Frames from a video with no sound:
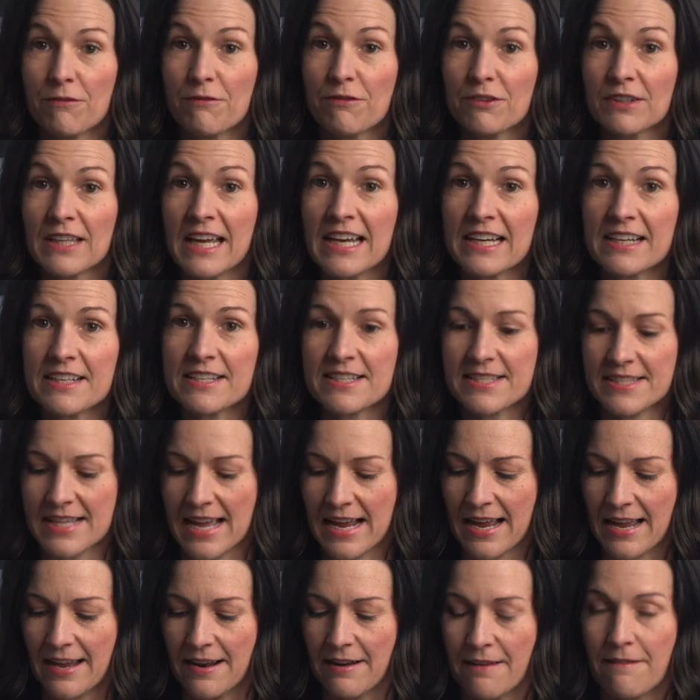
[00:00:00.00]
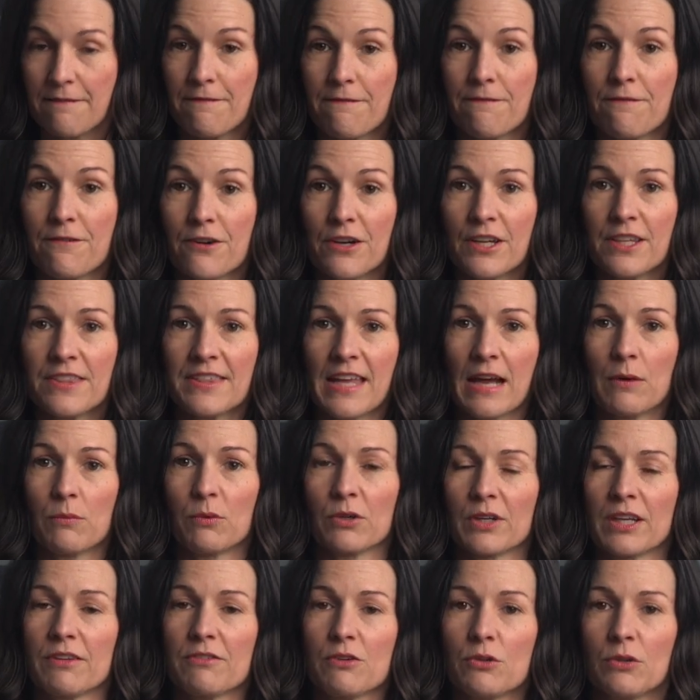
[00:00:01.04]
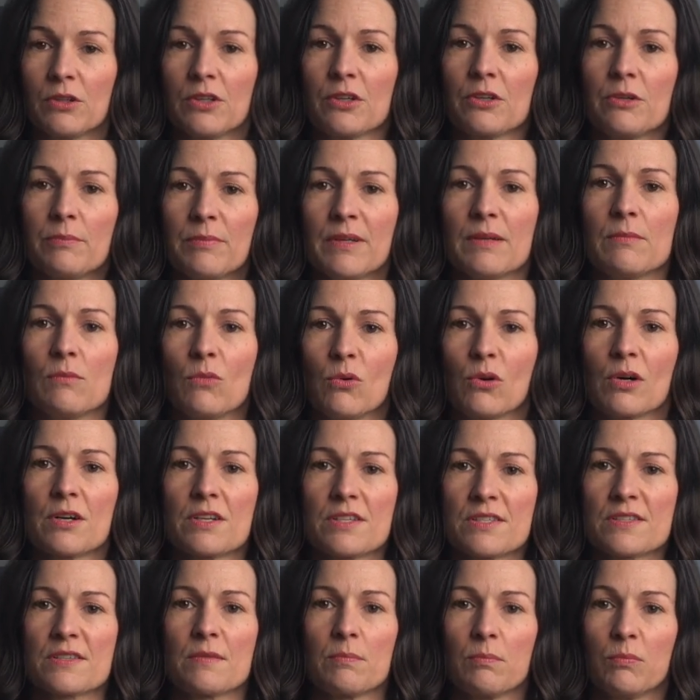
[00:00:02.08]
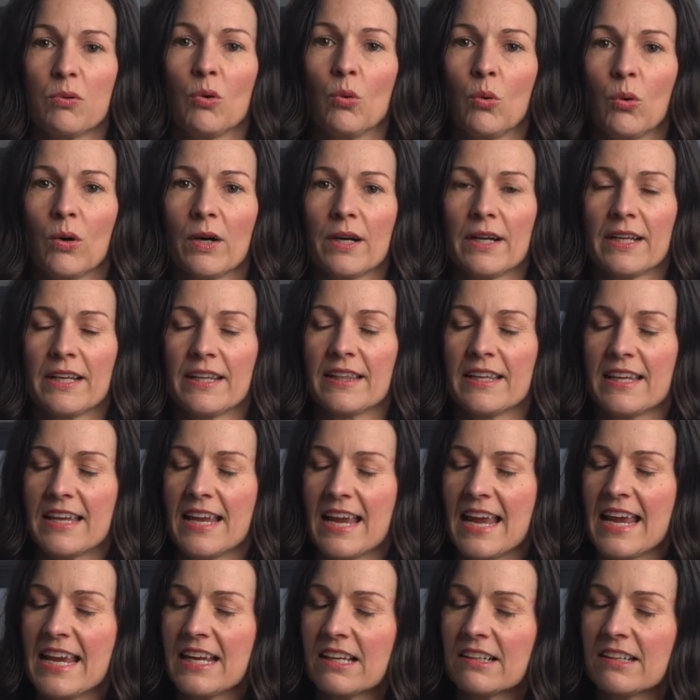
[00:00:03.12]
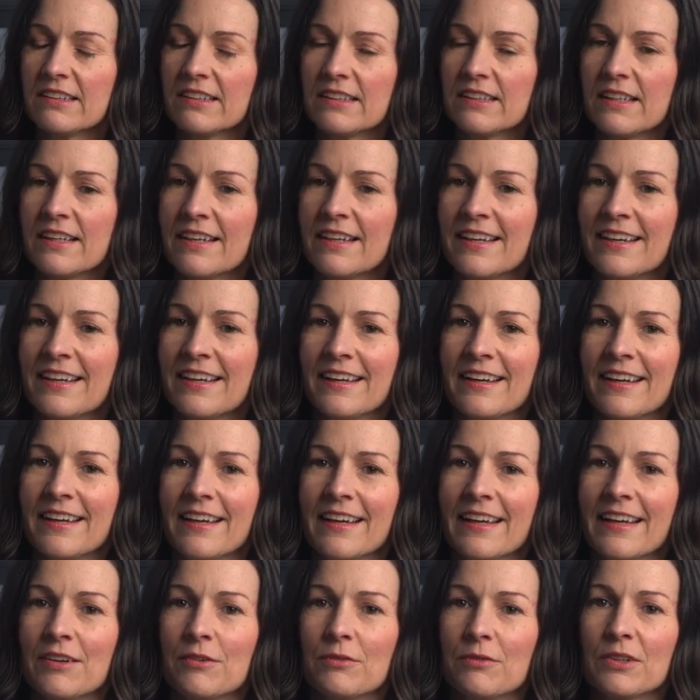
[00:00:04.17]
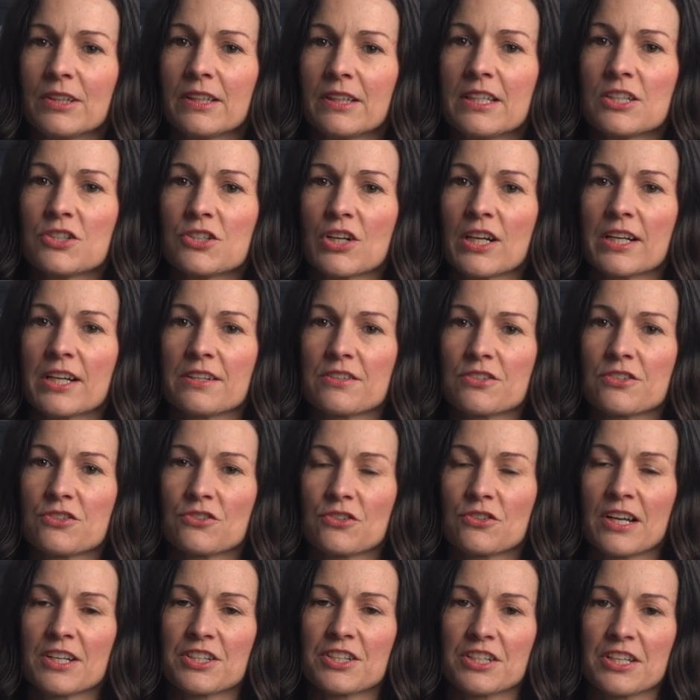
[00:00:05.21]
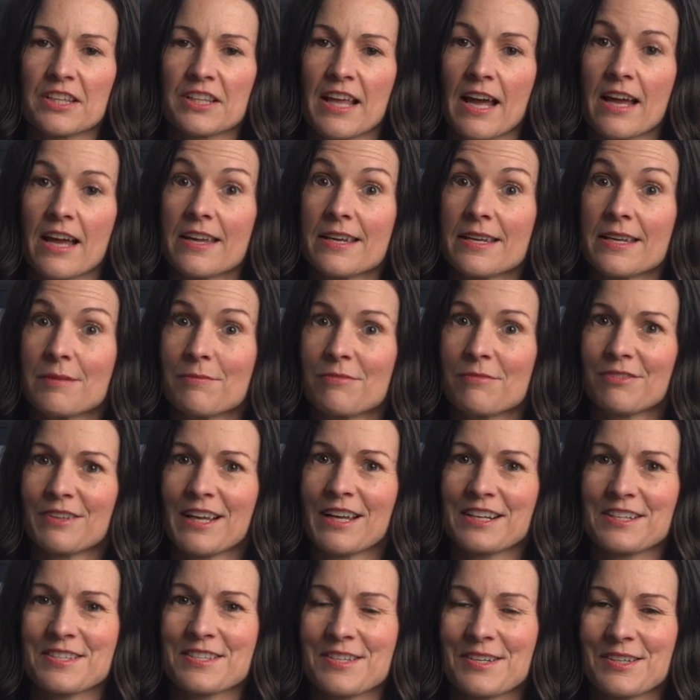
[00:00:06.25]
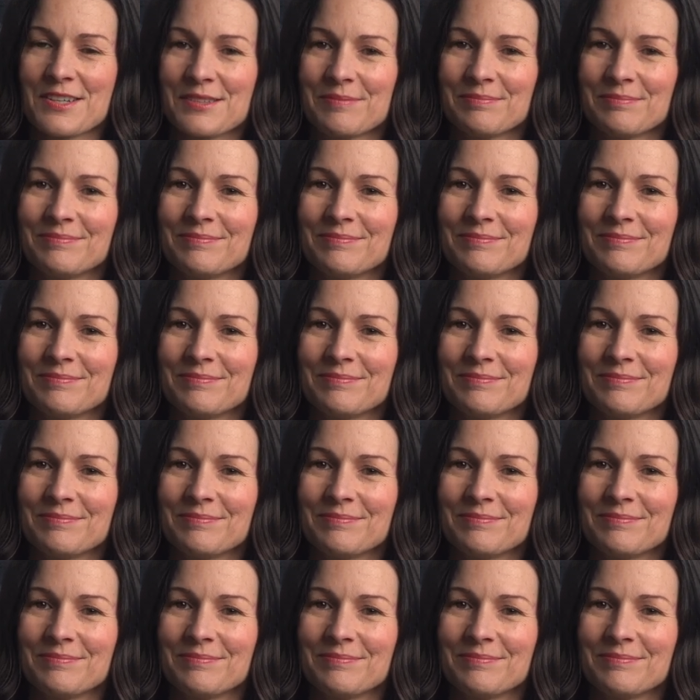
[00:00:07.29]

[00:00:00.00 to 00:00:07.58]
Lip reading: Flex that foot, that will give you a little bit more support in the ankle, and really try to stretch in that hip flexor.